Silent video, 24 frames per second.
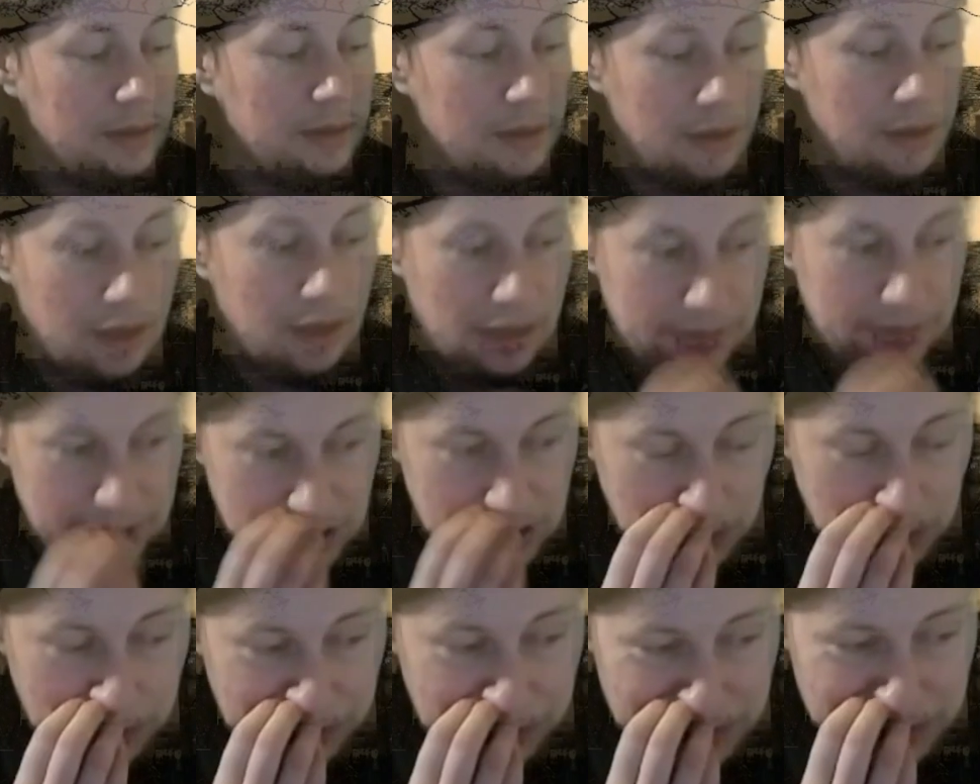At the
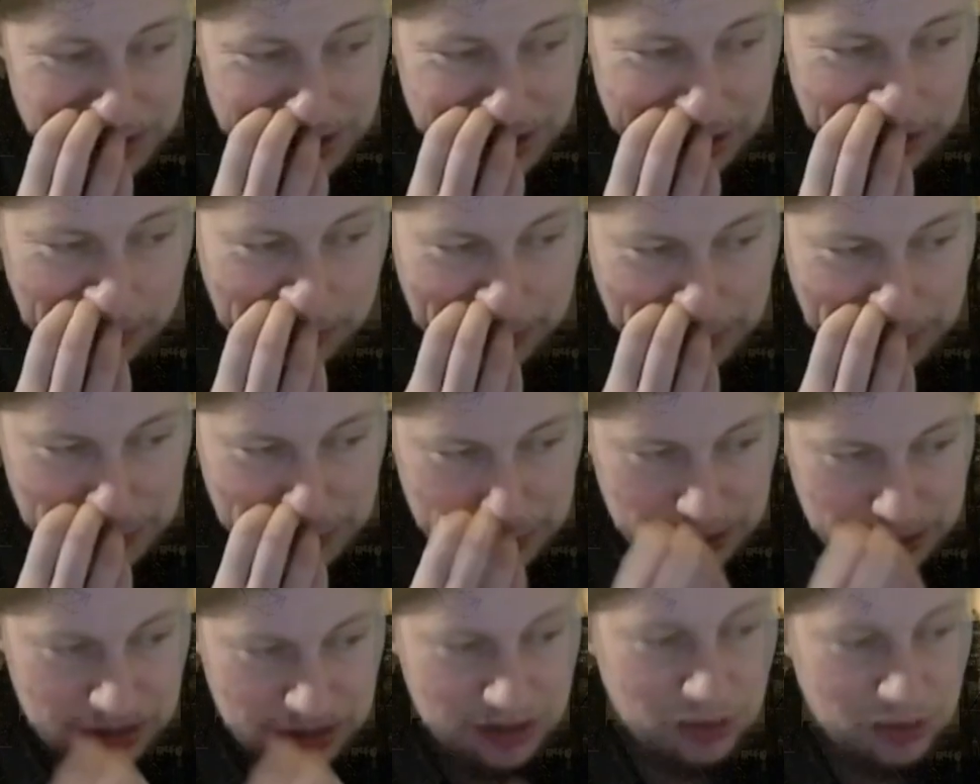top of the stairway
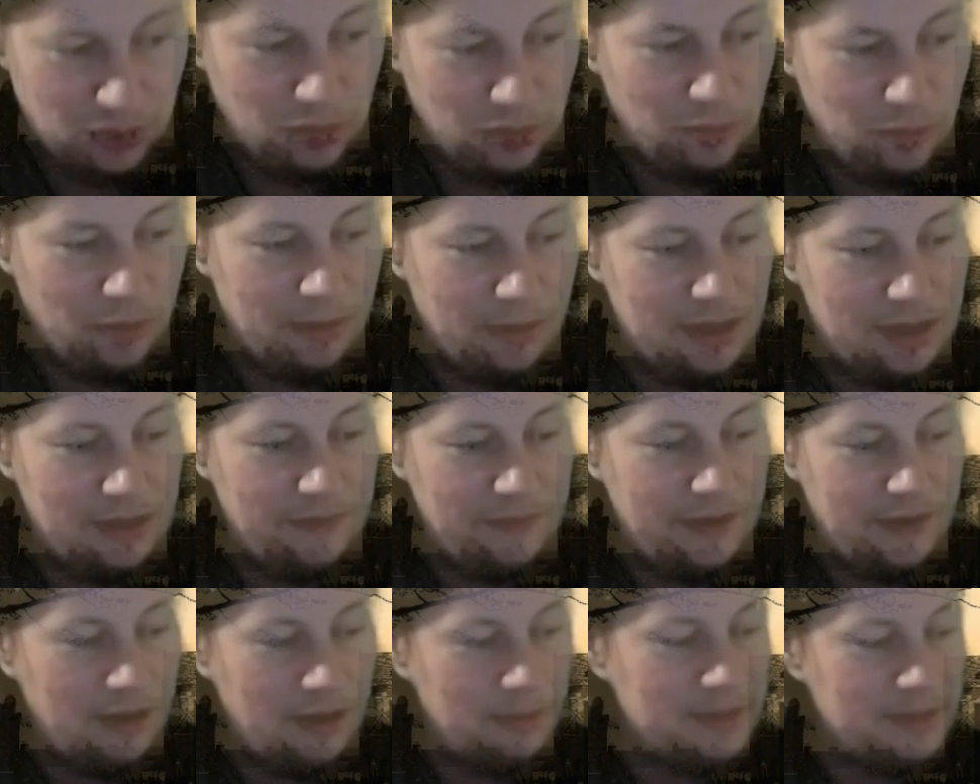stood a tall woman
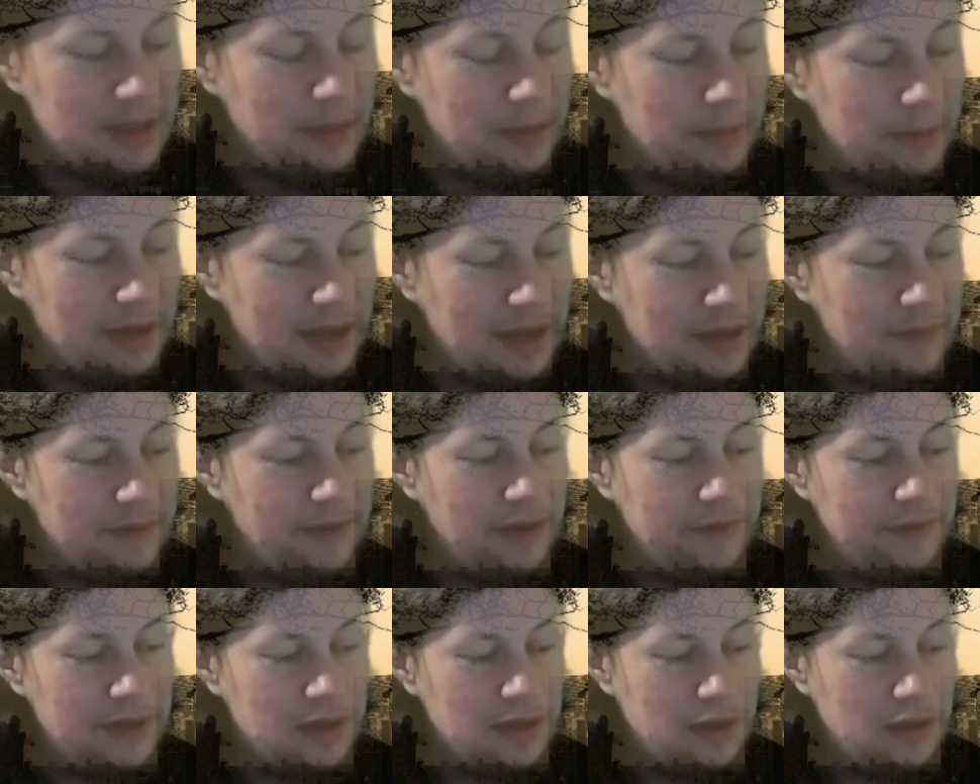enveloped in a black
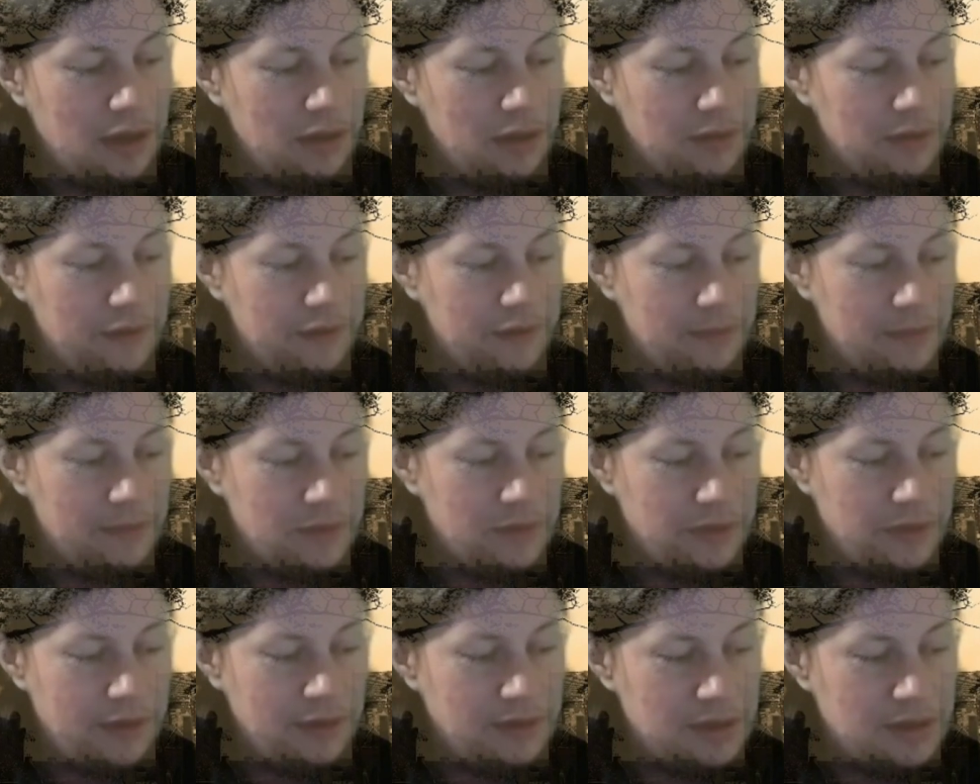velvet cloak from
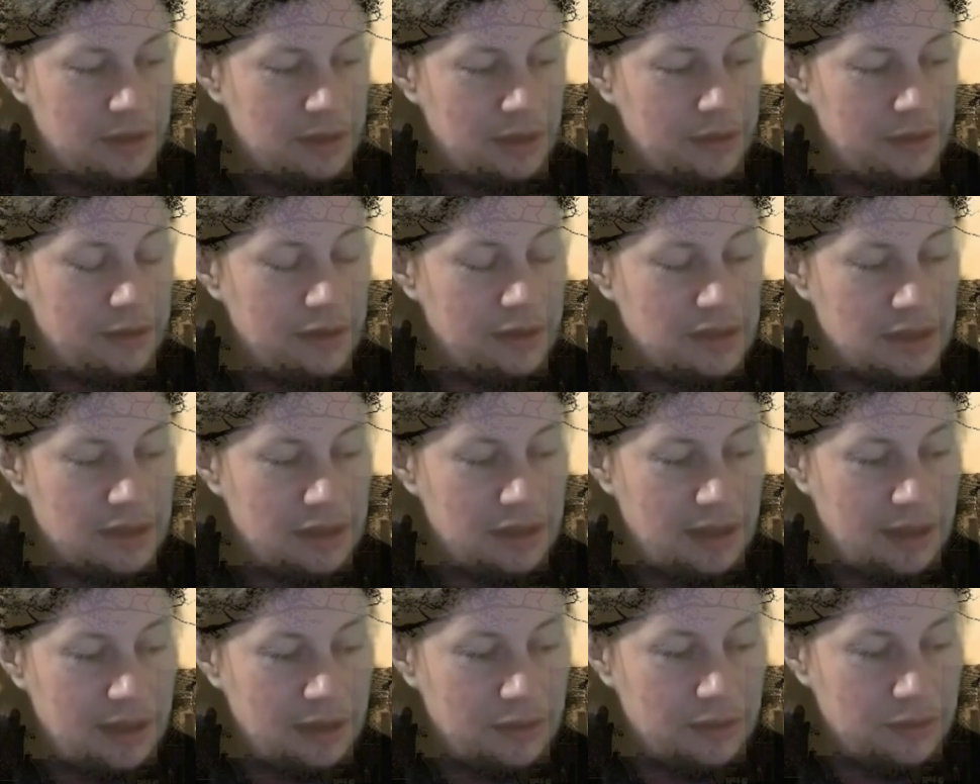her throat to her
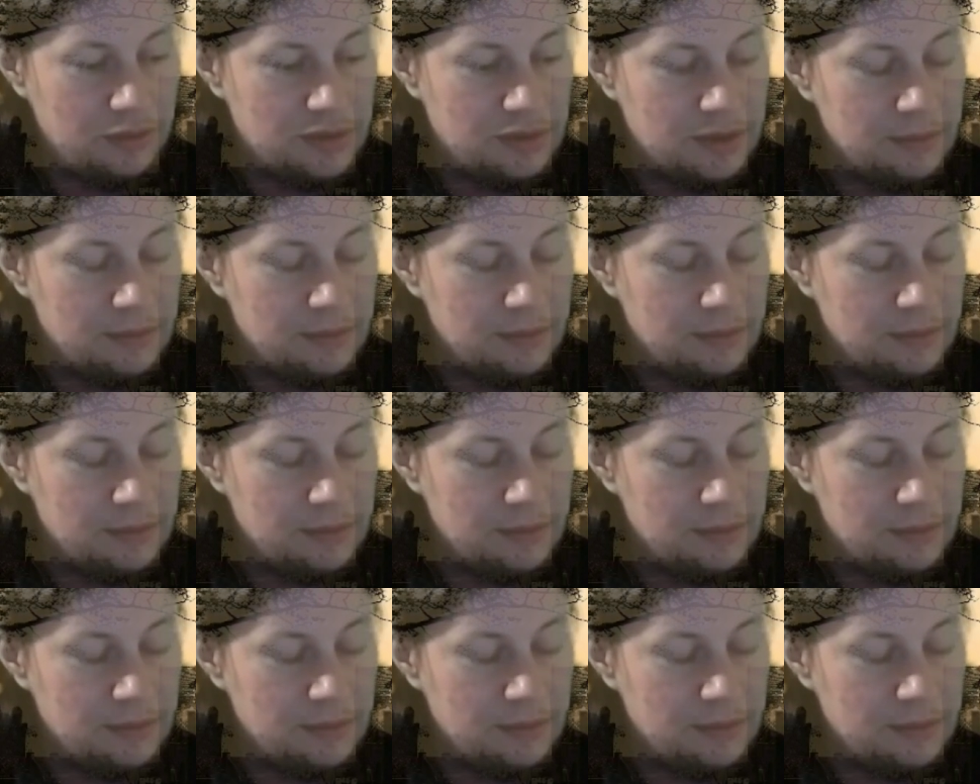ankles.